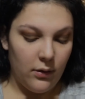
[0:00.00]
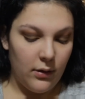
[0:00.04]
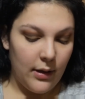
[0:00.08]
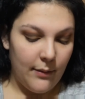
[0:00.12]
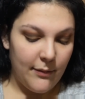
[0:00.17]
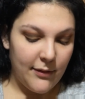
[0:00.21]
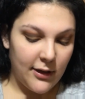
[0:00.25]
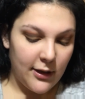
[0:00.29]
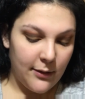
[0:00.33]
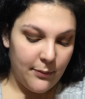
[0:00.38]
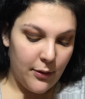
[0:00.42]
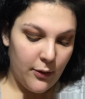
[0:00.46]
I'm
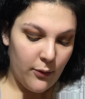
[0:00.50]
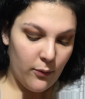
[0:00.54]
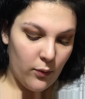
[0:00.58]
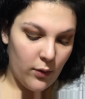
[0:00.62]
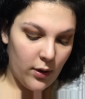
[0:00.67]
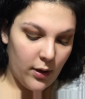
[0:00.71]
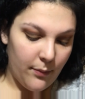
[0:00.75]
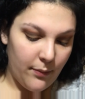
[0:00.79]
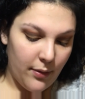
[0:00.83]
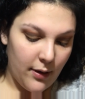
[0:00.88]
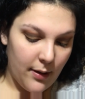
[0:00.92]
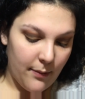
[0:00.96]
just going to put
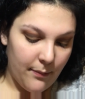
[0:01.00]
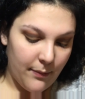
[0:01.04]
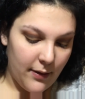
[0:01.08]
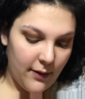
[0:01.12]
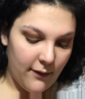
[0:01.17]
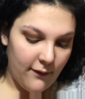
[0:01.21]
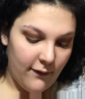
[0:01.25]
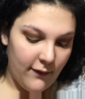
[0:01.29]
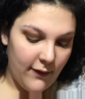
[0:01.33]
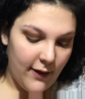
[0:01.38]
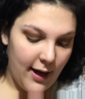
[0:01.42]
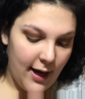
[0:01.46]
one pump of
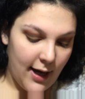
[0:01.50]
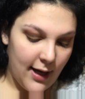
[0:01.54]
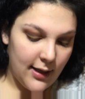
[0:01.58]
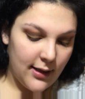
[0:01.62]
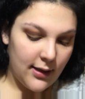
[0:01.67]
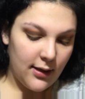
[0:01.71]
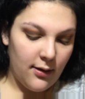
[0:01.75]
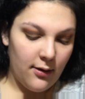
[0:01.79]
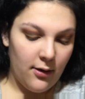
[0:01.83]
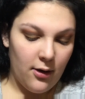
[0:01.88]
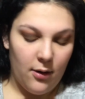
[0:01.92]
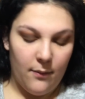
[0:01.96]
that
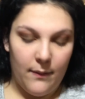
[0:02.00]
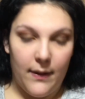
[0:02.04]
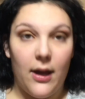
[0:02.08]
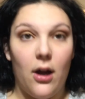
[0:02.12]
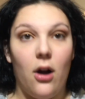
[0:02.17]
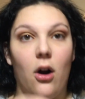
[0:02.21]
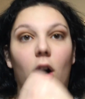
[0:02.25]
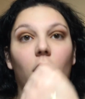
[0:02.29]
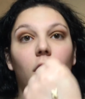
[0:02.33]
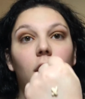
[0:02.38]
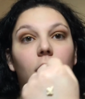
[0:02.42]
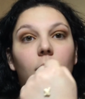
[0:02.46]
on my
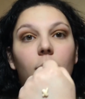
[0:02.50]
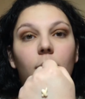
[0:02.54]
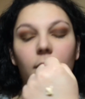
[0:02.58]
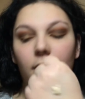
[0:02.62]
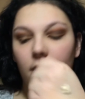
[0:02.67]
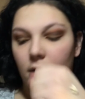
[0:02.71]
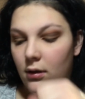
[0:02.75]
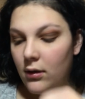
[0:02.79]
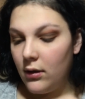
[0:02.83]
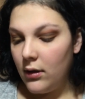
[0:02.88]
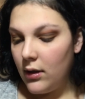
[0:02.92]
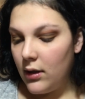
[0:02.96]

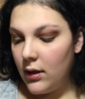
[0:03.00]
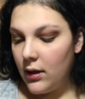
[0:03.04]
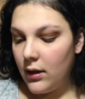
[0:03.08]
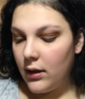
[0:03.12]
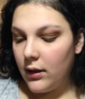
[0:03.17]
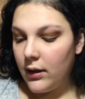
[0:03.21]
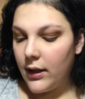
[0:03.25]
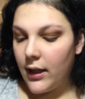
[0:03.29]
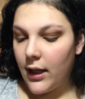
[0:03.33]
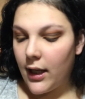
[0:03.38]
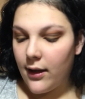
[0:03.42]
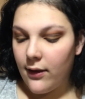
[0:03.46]
arm,
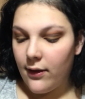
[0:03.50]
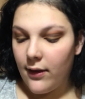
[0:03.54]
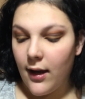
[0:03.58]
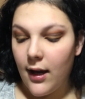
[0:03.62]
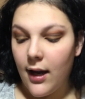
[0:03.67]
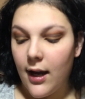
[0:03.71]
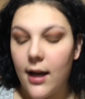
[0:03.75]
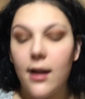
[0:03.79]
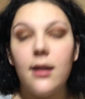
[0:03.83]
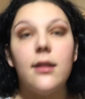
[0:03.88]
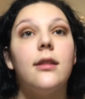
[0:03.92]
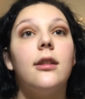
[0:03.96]
like
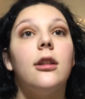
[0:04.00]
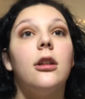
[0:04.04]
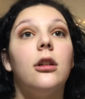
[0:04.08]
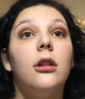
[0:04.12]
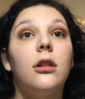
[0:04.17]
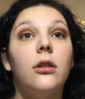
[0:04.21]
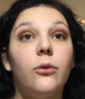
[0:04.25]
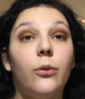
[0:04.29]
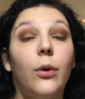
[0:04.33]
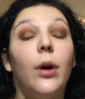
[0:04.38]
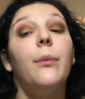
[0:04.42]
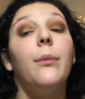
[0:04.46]
that.
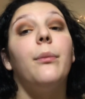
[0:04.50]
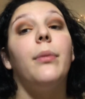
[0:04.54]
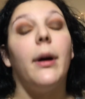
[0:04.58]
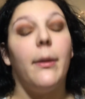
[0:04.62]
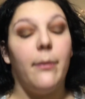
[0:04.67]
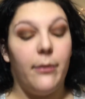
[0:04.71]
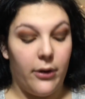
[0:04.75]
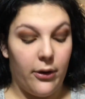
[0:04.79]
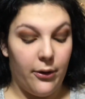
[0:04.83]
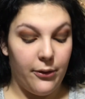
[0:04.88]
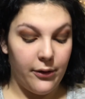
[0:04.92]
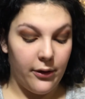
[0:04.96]
One pump
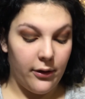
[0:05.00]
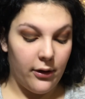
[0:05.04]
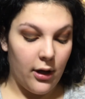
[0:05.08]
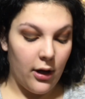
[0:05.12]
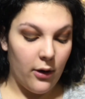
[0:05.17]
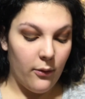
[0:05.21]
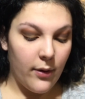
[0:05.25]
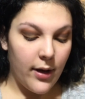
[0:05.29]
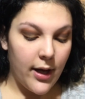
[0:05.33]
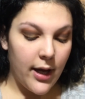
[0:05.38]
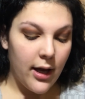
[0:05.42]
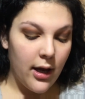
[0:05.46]
goes a long
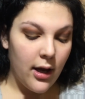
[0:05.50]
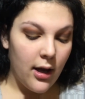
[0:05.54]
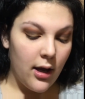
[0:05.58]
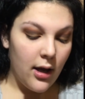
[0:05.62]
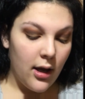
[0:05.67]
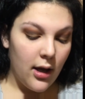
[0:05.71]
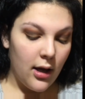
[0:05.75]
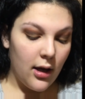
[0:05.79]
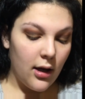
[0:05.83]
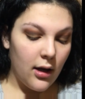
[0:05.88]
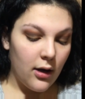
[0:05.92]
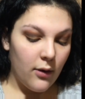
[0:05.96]
way.
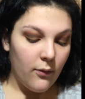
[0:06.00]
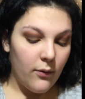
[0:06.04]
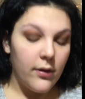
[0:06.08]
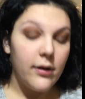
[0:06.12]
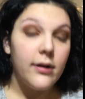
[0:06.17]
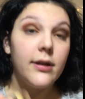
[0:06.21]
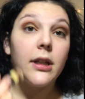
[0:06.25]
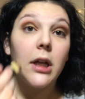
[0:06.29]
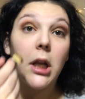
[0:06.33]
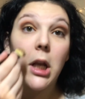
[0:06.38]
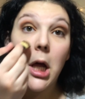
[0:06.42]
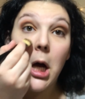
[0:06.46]
And we're just
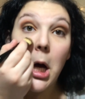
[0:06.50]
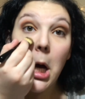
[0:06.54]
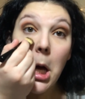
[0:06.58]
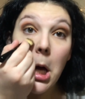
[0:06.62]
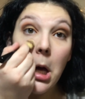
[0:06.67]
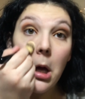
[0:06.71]
going to